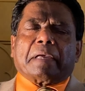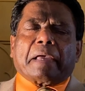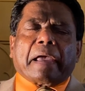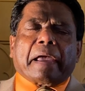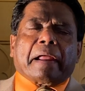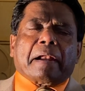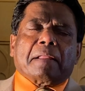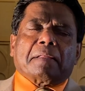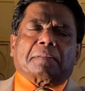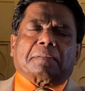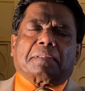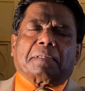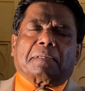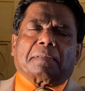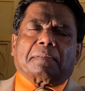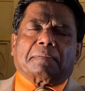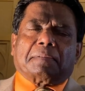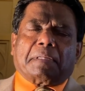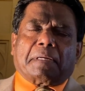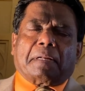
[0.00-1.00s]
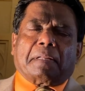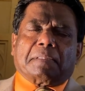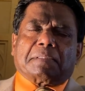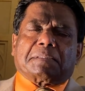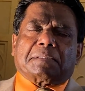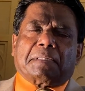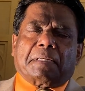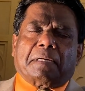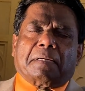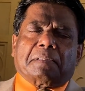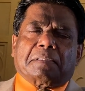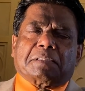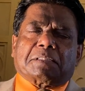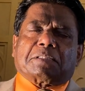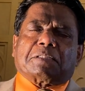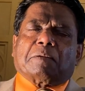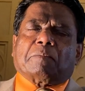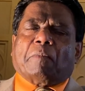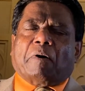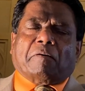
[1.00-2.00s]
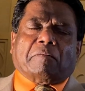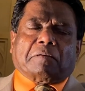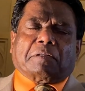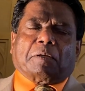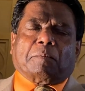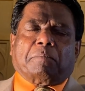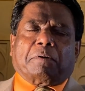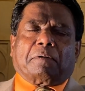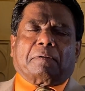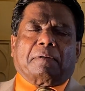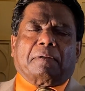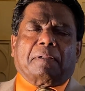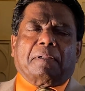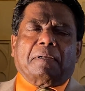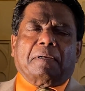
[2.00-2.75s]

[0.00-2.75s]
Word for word: anything that is insurmountable.